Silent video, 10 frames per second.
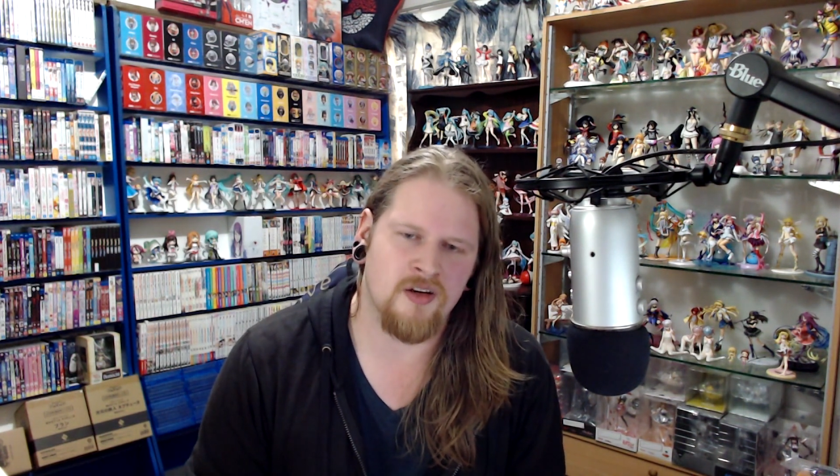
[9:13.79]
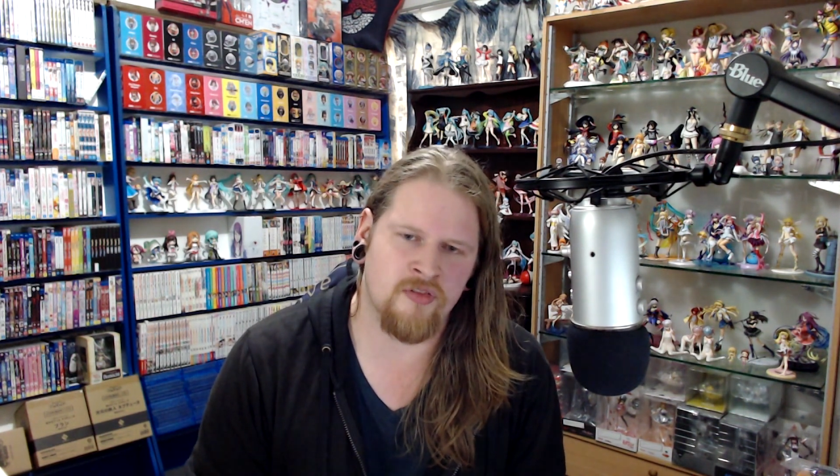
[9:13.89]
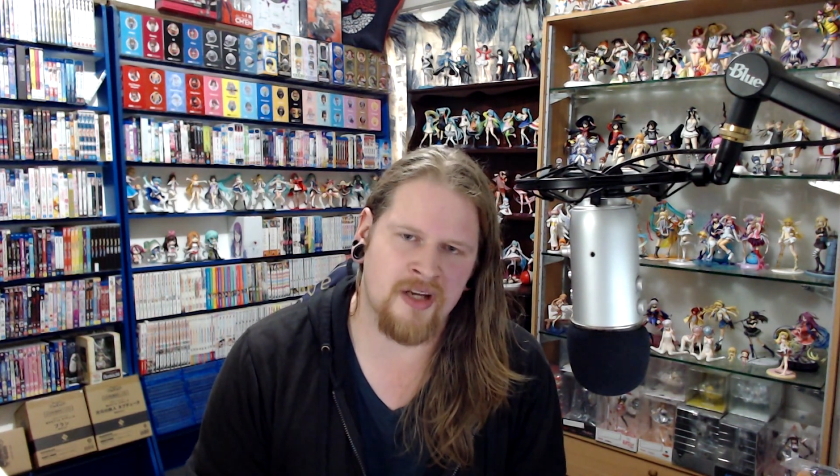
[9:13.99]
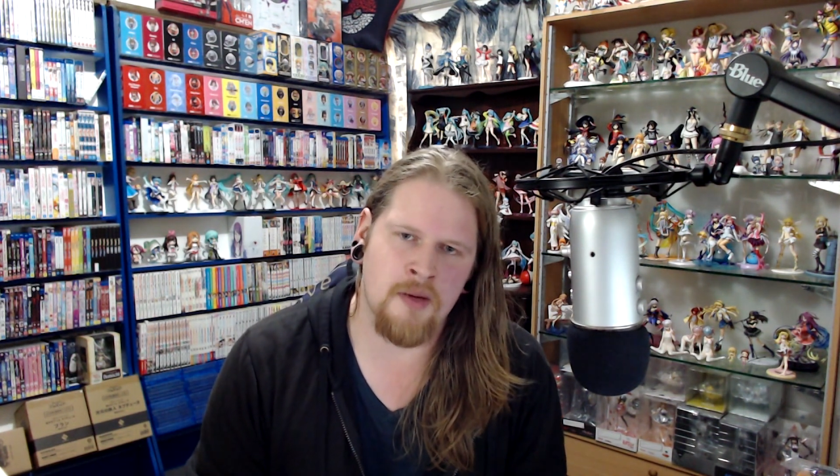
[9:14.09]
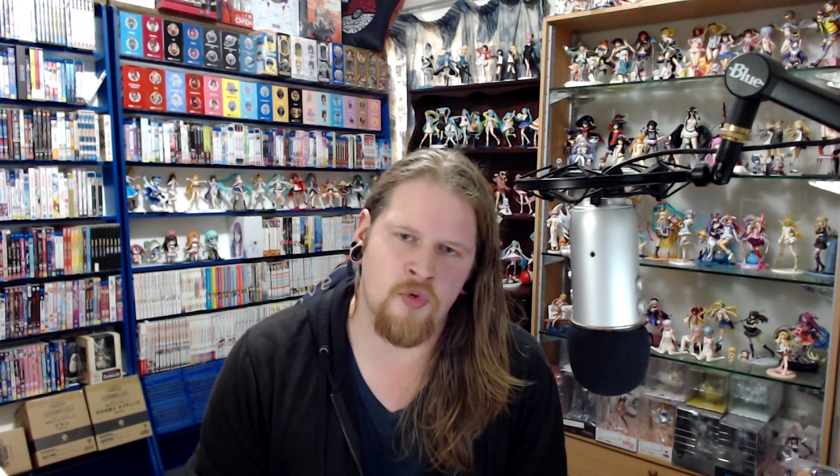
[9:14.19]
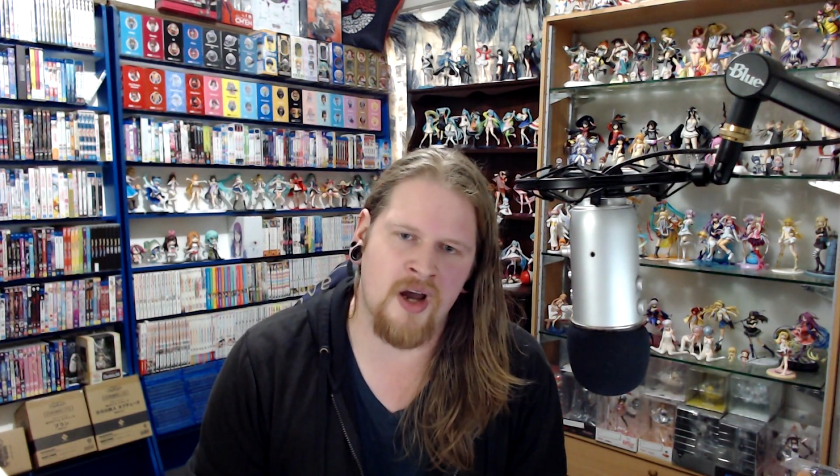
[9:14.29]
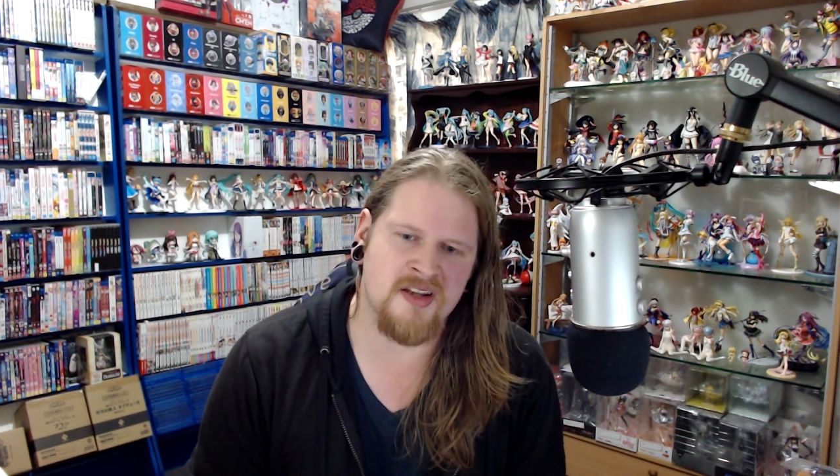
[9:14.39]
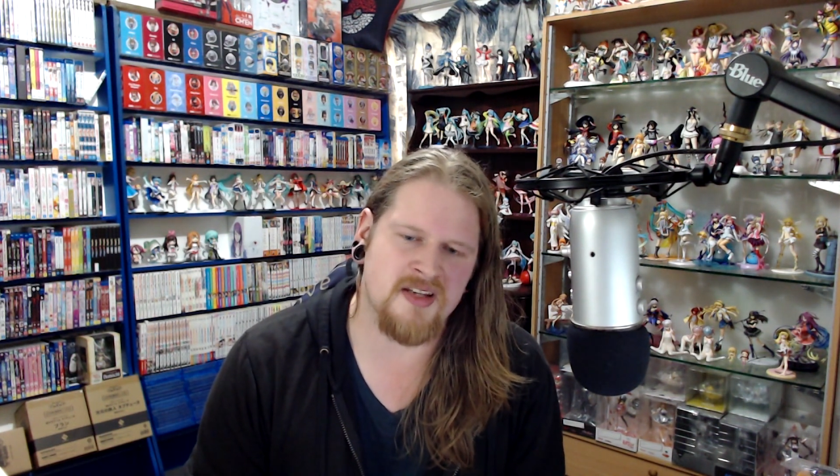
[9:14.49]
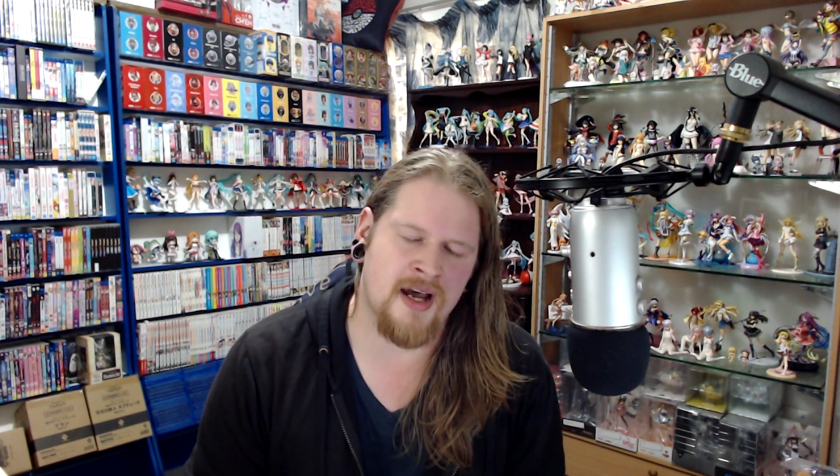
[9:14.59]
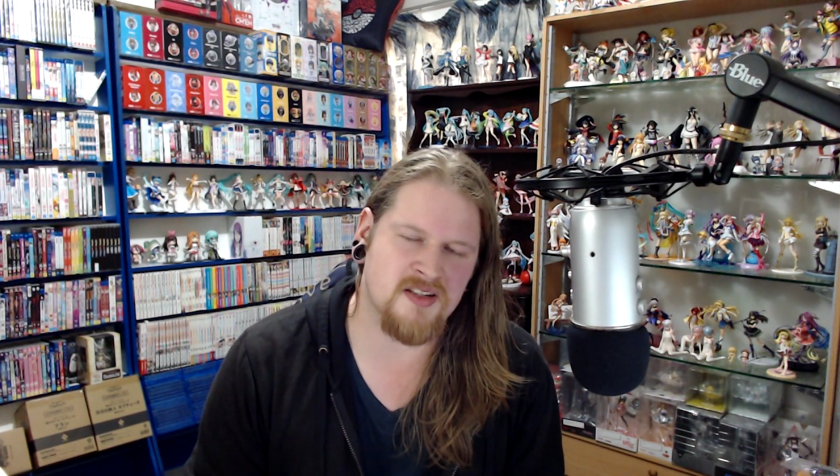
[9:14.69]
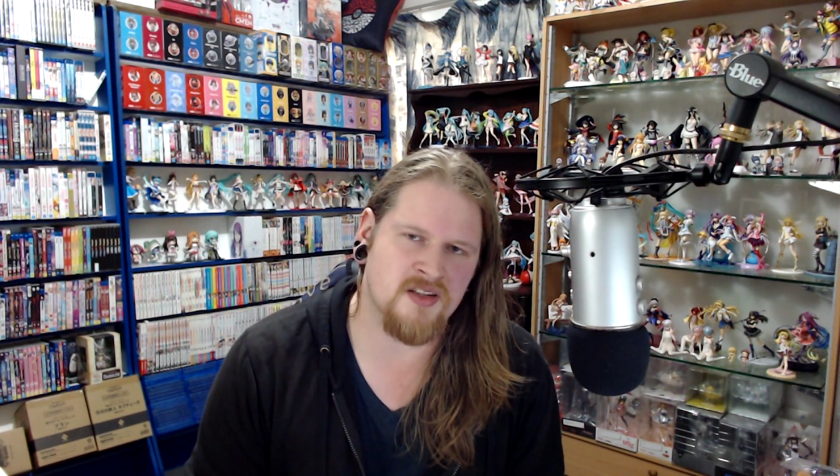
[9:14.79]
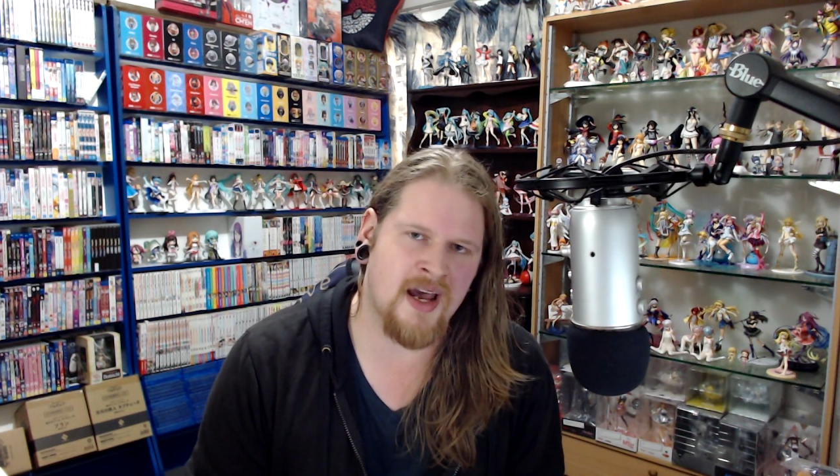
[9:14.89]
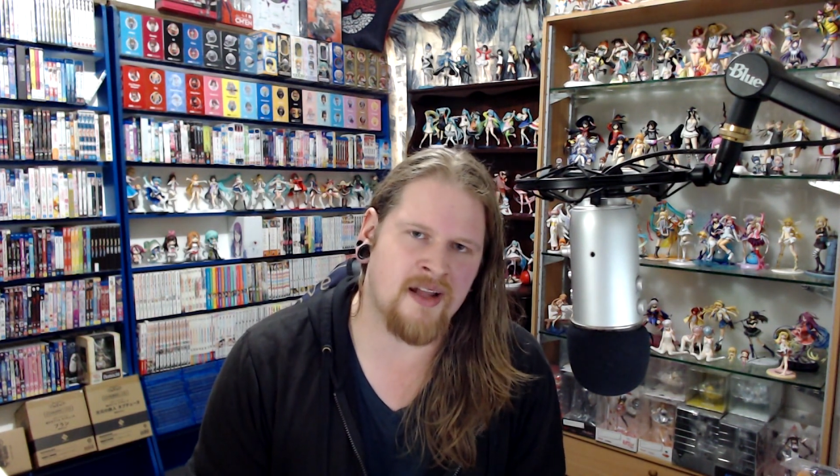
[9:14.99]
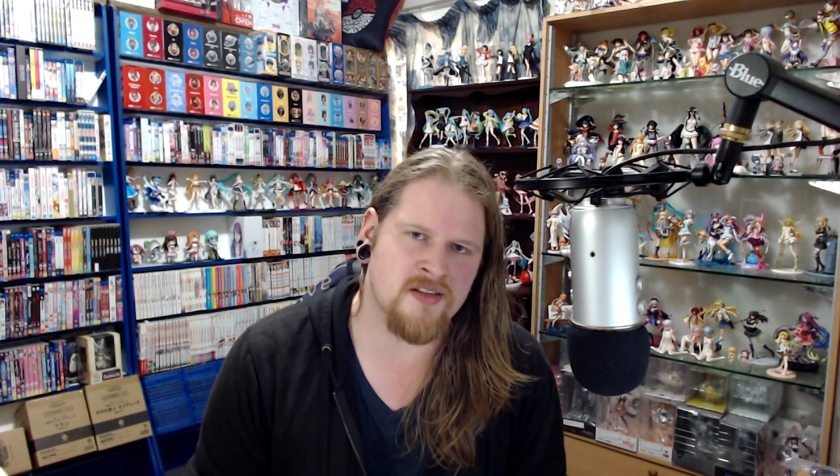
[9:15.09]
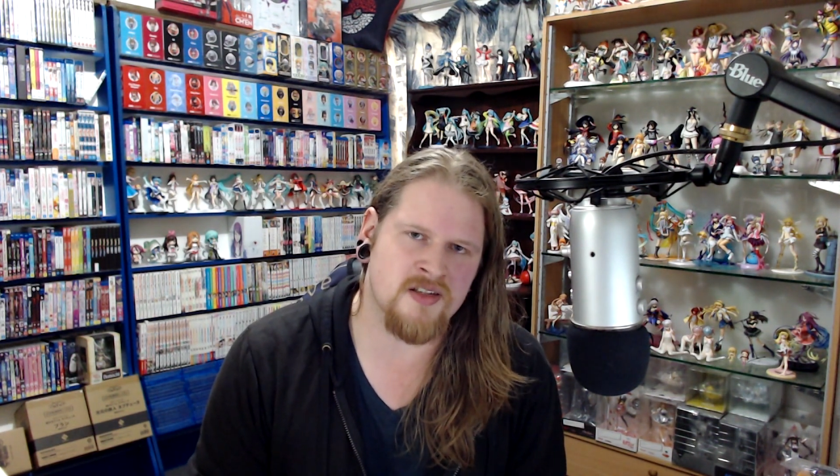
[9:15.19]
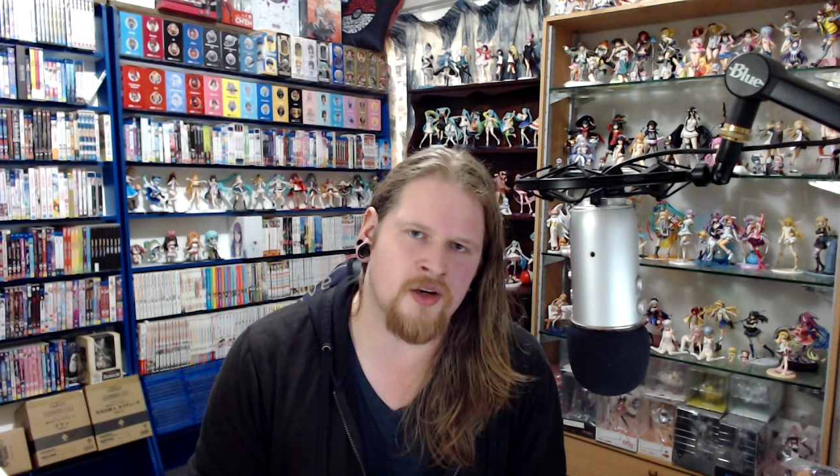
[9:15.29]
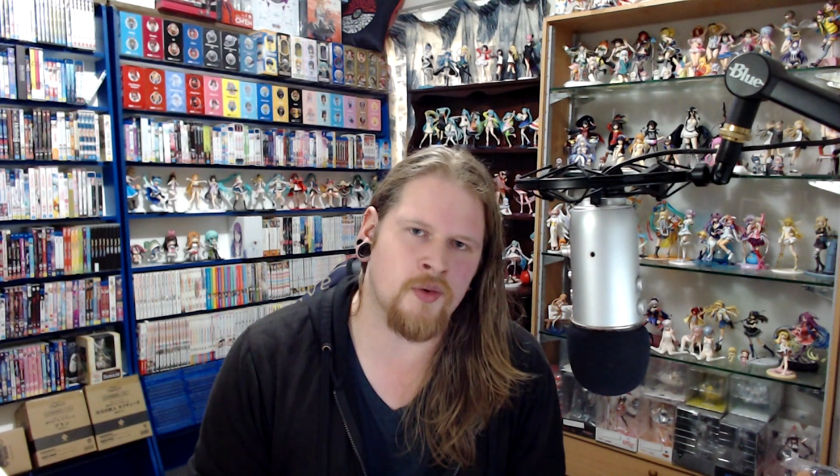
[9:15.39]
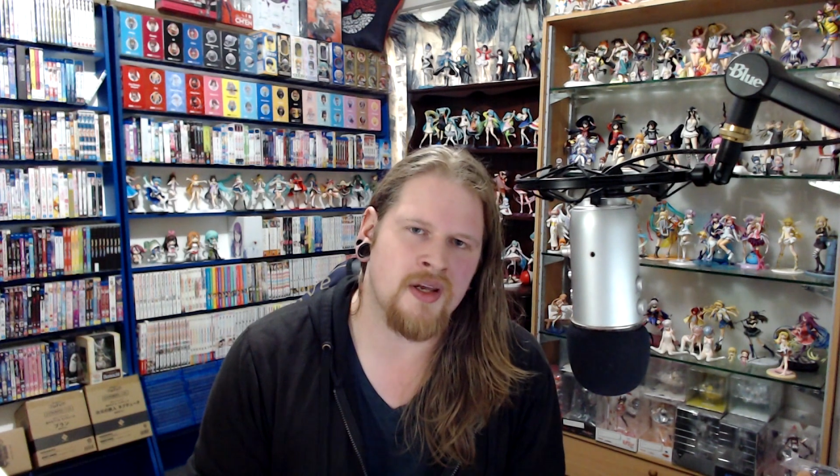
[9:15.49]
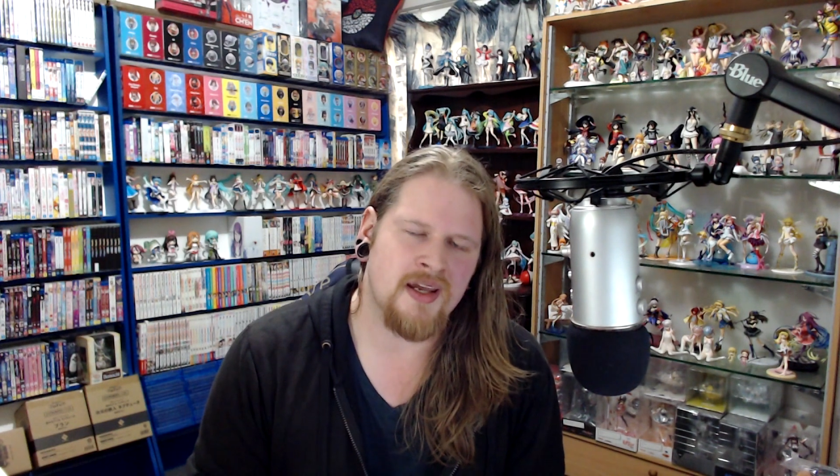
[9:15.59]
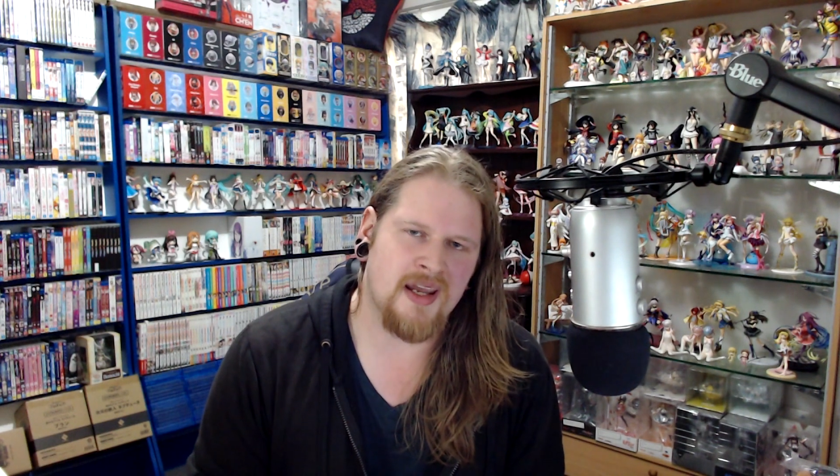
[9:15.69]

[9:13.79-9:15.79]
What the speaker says: Range Murata's art style, so